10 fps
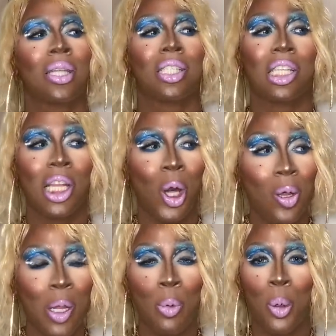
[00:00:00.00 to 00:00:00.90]

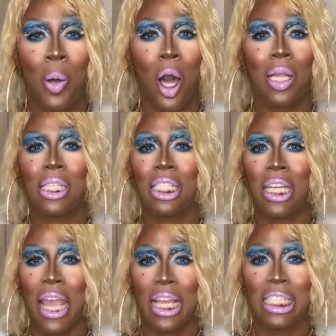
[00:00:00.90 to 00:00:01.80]
Slowly RuPaul is
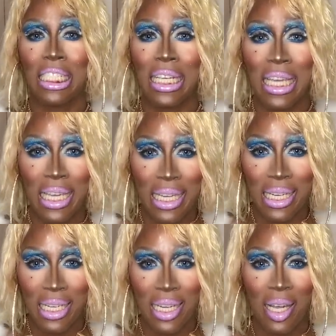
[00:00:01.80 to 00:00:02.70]

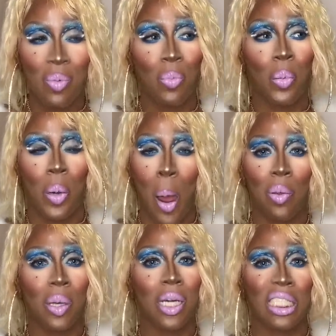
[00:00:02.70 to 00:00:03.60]
changing,
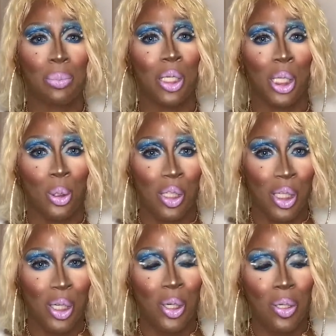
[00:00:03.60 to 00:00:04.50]
probably because of
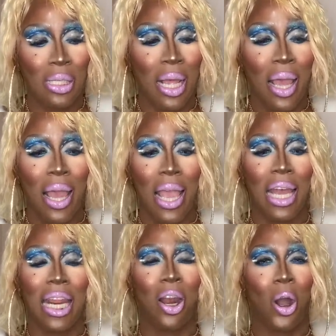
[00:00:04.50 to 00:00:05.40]
producers,
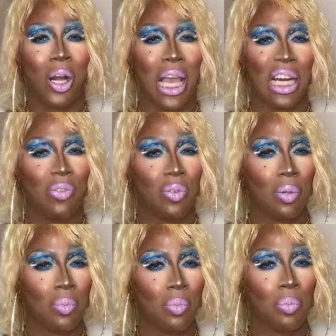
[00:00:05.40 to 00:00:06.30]
and they are kind of
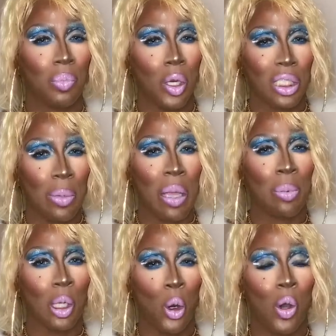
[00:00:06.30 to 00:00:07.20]
pushing
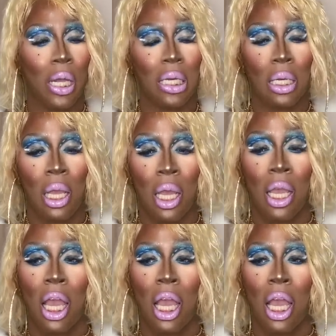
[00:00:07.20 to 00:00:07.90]
people on.